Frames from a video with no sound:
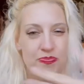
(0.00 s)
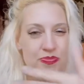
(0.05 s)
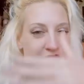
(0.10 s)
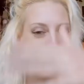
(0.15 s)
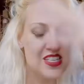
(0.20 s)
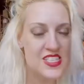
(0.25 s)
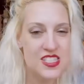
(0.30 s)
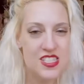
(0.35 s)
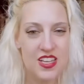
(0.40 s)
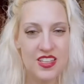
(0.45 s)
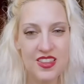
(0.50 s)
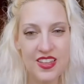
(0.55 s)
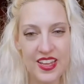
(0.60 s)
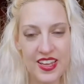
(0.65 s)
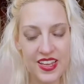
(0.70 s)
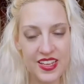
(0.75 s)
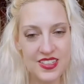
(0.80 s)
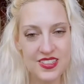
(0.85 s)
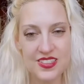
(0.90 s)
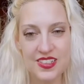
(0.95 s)

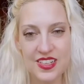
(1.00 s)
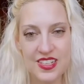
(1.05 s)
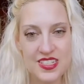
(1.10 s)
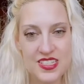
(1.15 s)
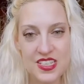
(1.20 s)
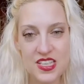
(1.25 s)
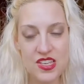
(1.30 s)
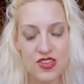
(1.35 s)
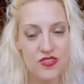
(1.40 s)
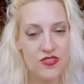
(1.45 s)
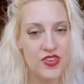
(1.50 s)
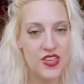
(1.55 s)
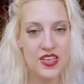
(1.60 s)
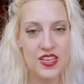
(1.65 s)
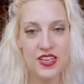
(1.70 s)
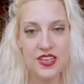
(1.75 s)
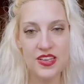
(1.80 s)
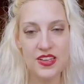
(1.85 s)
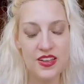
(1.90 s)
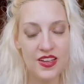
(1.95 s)
Sunlight,
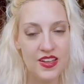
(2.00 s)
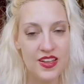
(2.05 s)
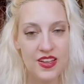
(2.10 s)
TV,